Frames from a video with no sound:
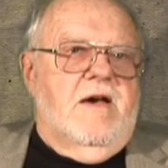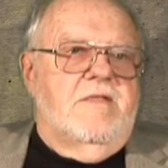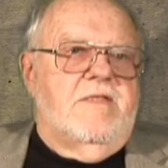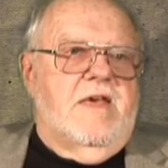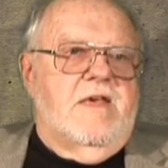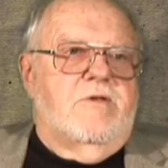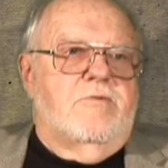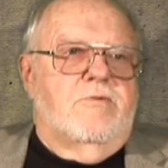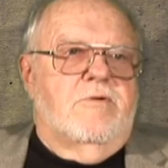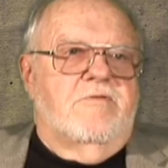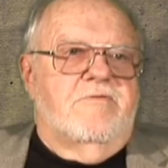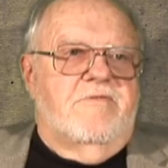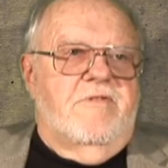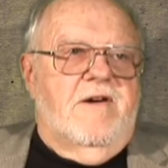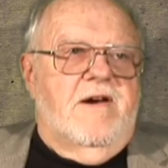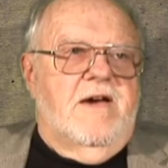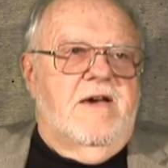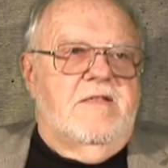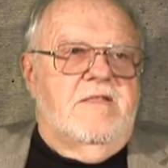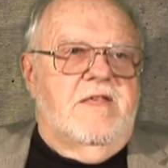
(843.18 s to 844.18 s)
I think you will
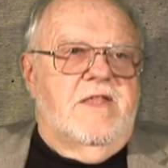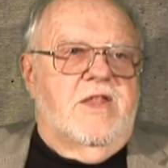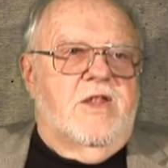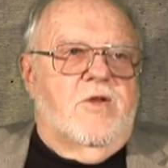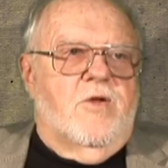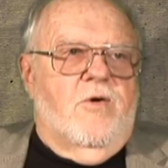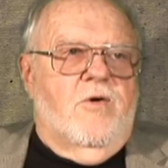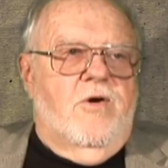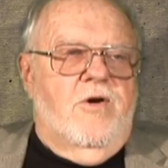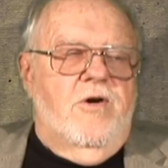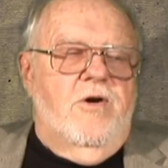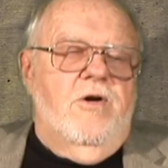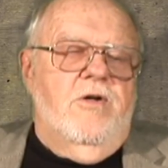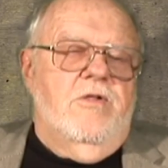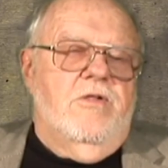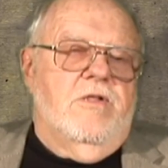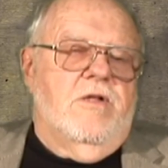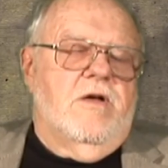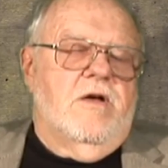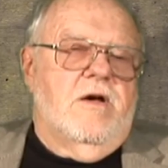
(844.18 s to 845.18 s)
find that it
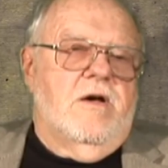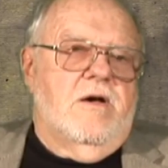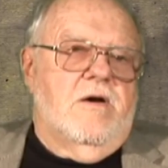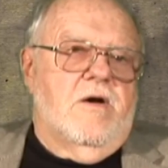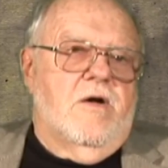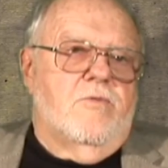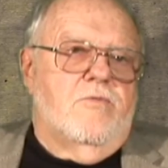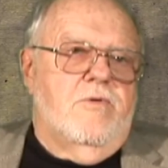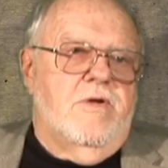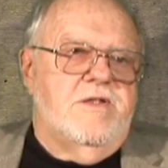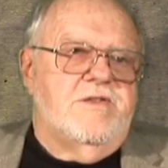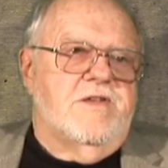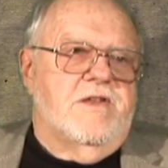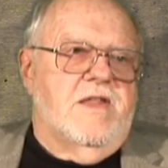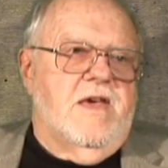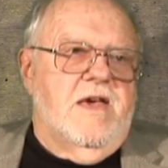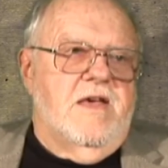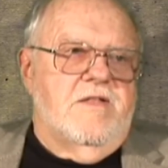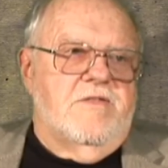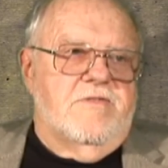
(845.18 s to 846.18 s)
all
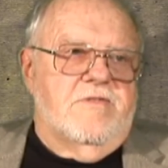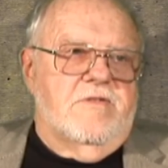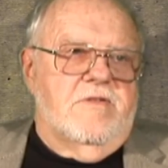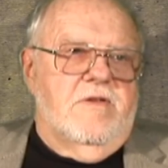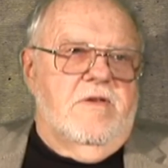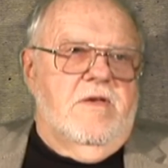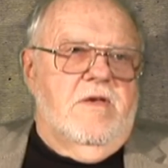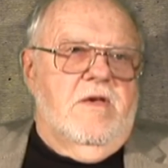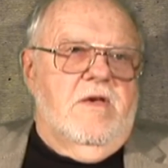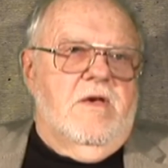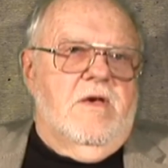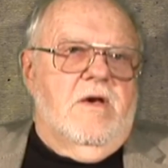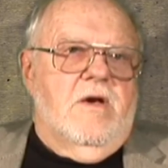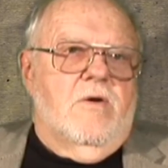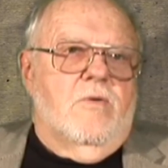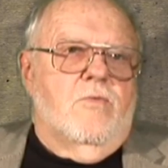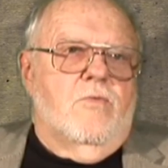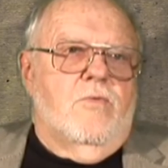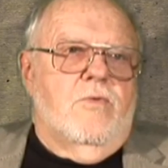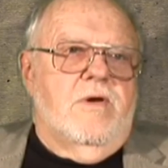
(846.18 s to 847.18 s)
originates
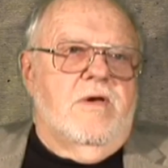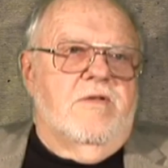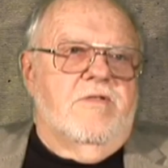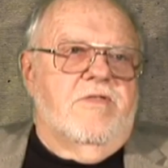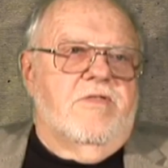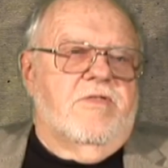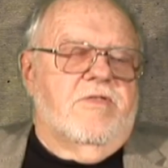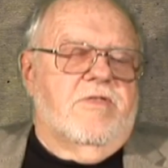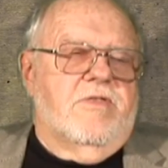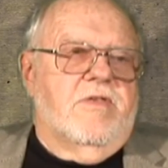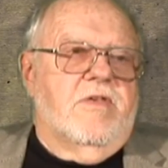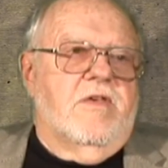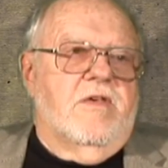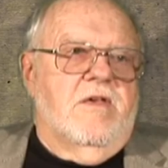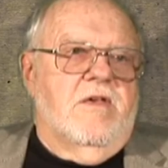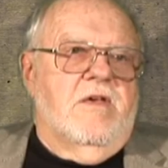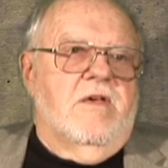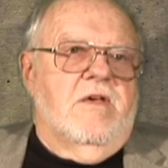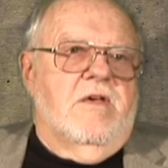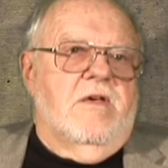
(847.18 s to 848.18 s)
with
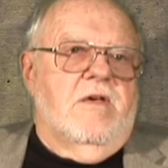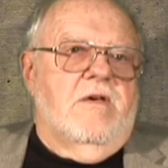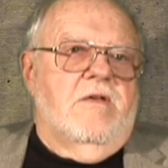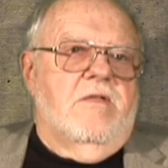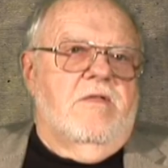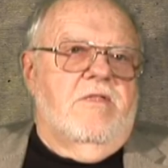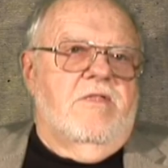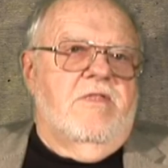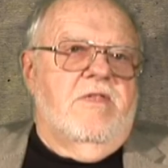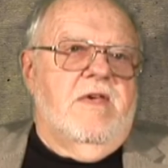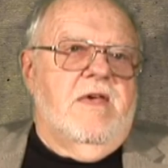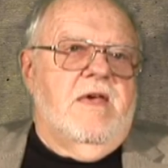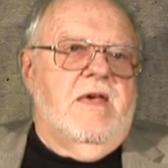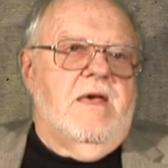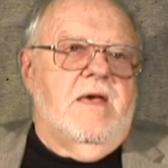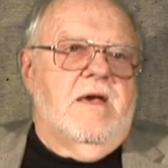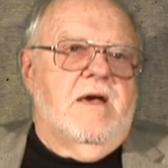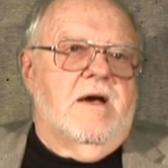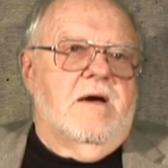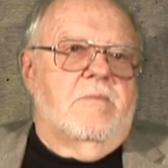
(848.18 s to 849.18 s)

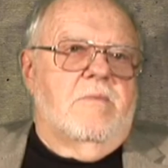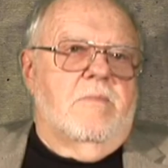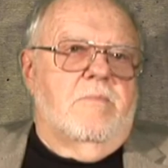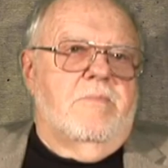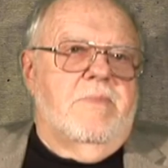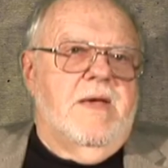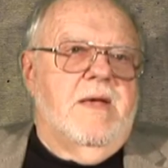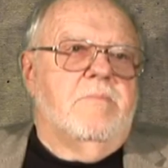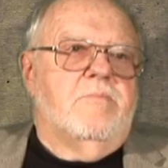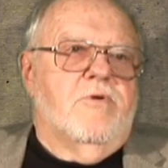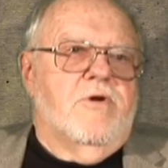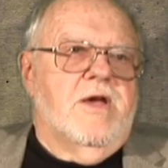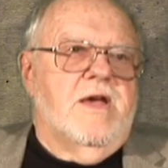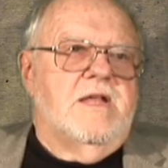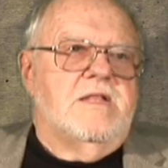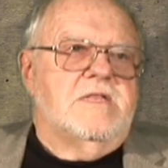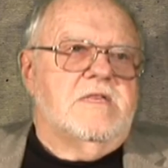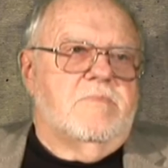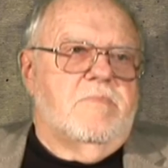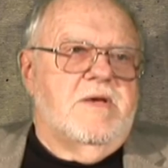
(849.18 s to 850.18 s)
the big
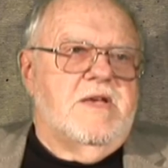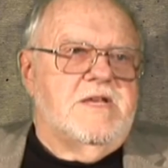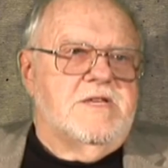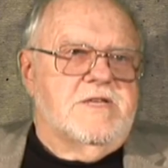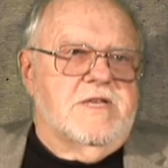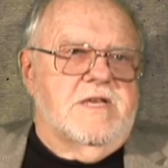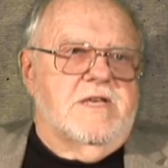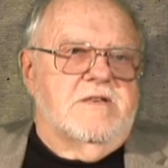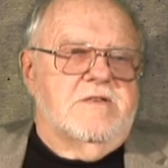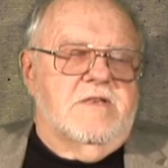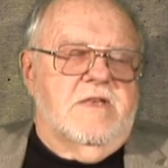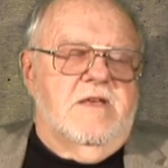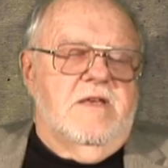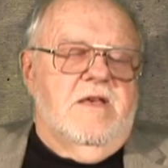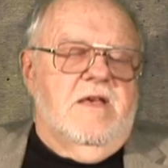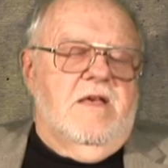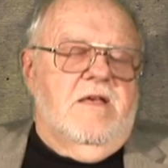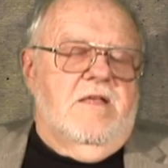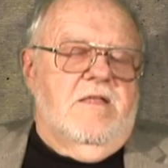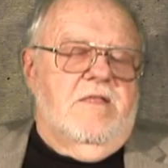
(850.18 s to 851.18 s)
brain species,
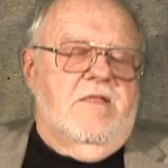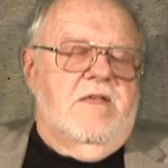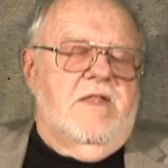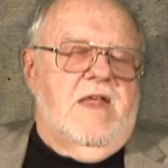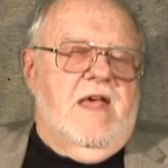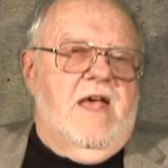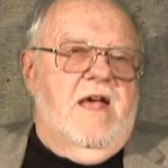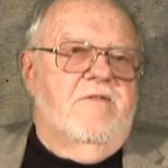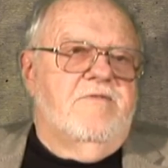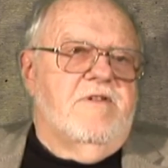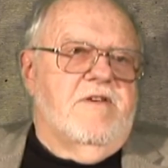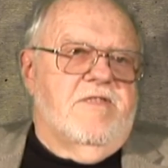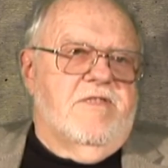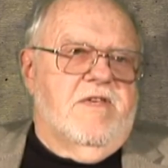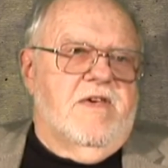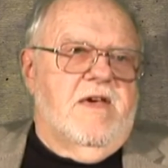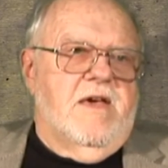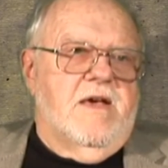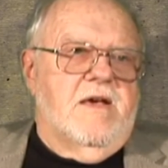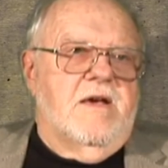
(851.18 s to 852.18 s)
that
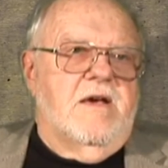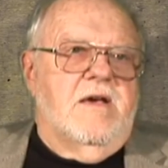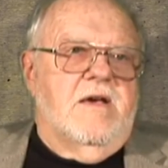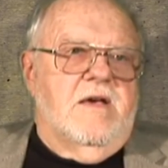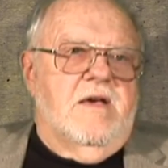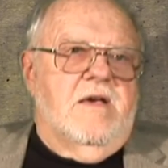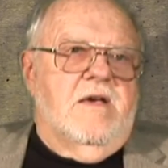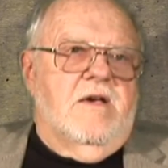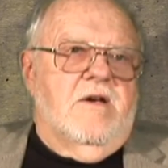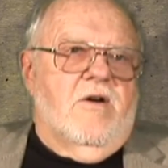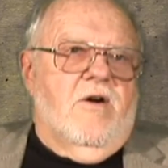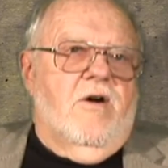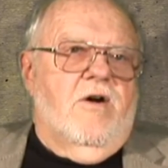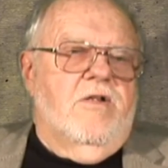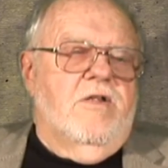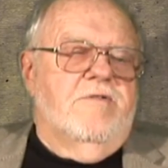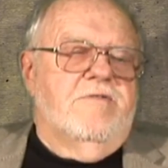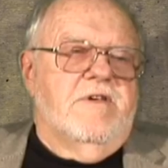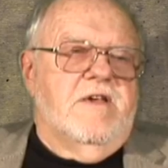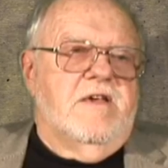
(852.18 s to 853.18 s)
everything,
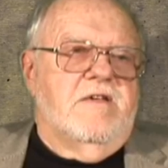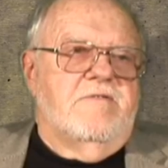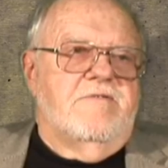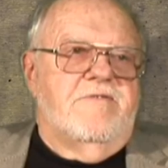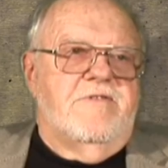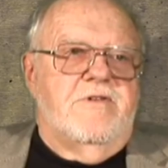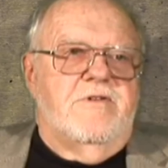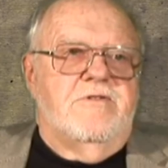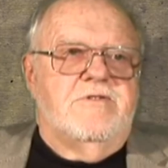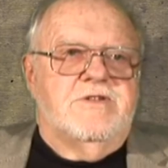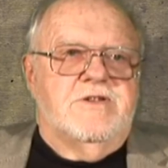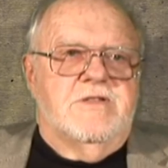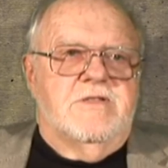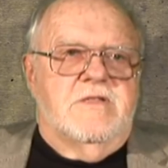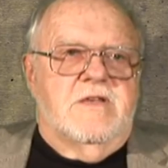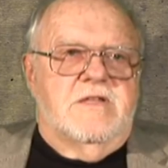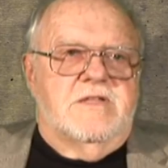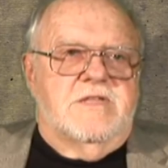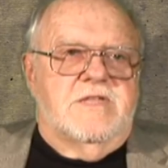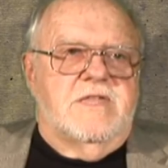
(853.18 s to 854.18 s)
all of the
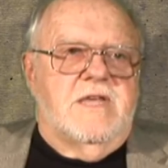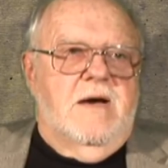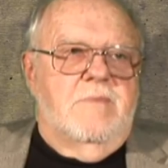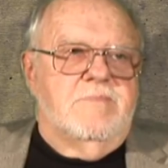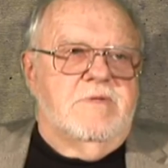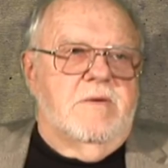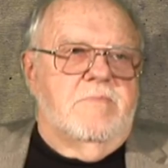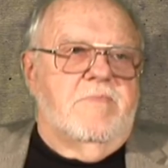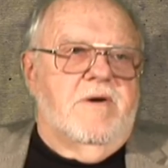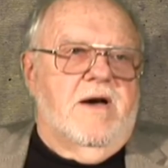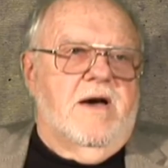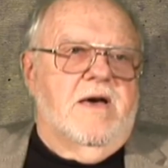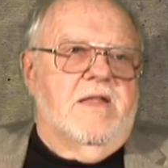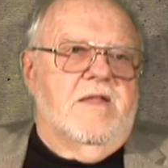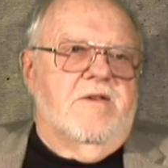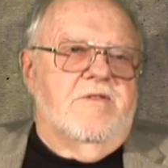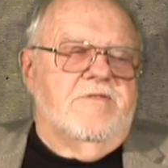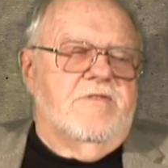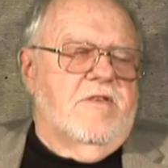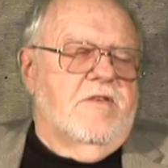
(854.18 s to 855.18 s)
confusion that's dumped
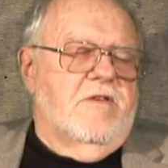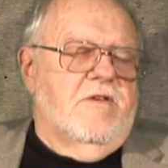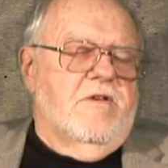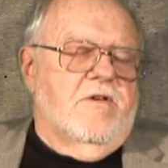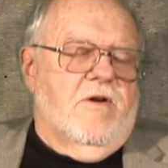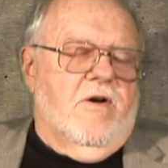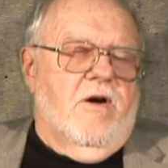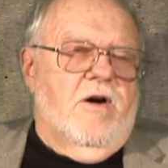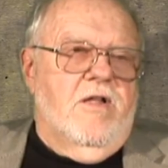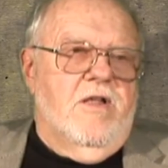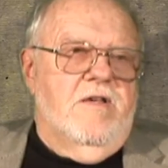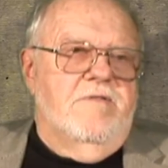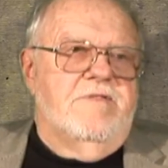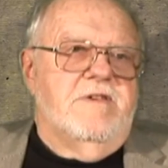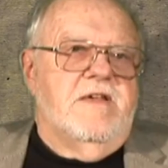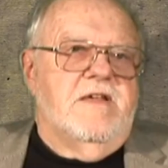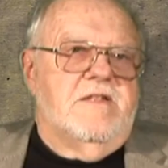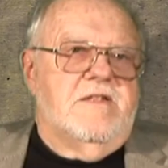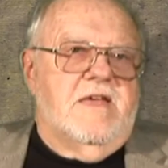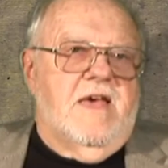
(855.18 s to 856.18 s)
upon us, all of
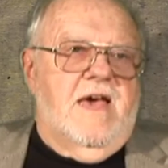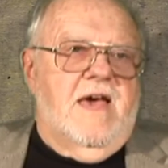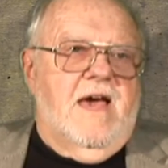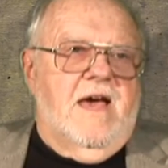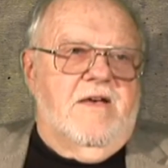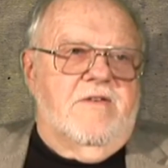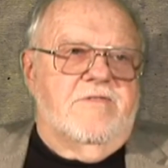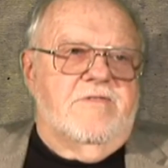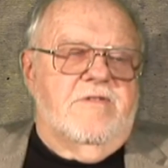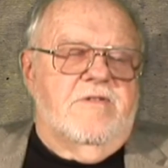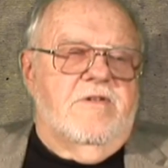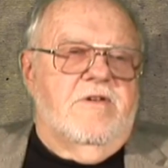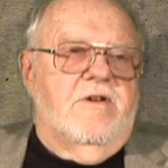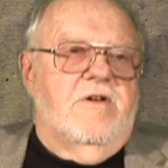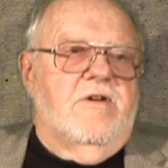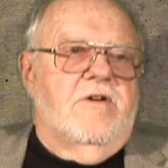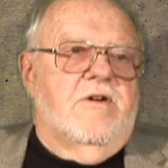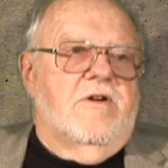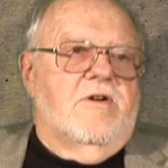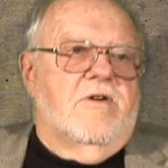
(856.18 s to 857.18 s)
the attacks
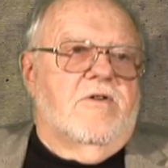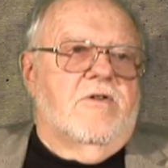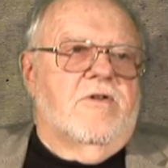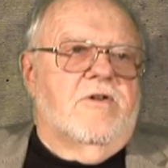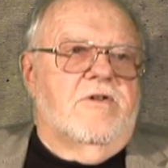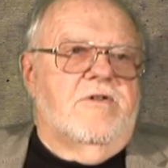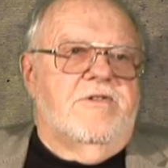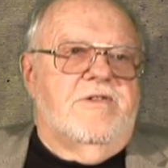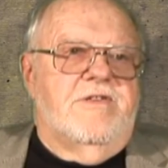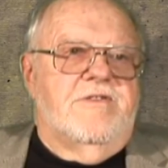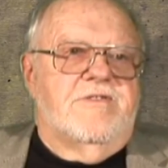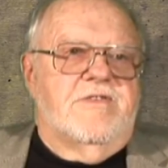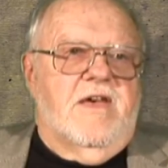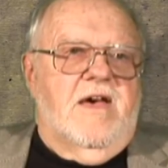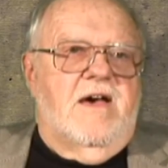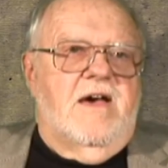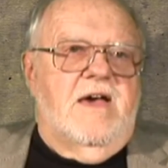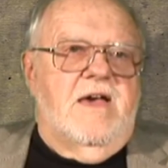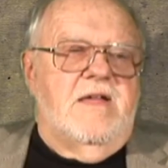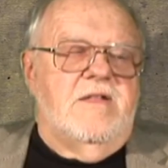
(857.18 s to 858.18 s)
are
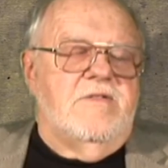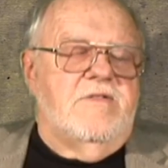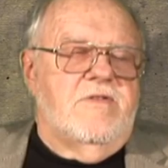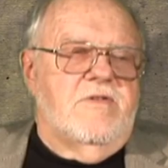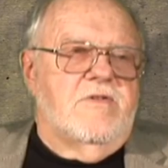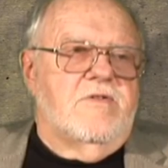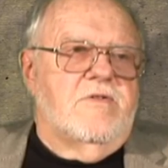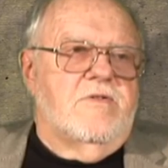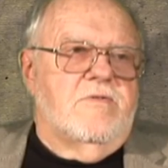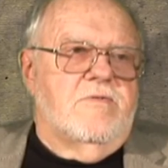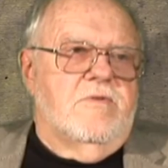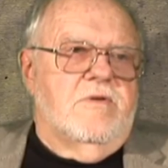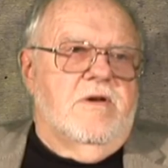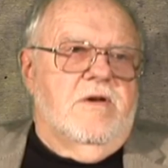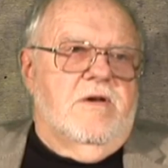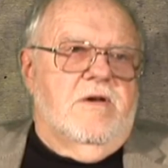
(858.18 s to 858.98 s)
designed to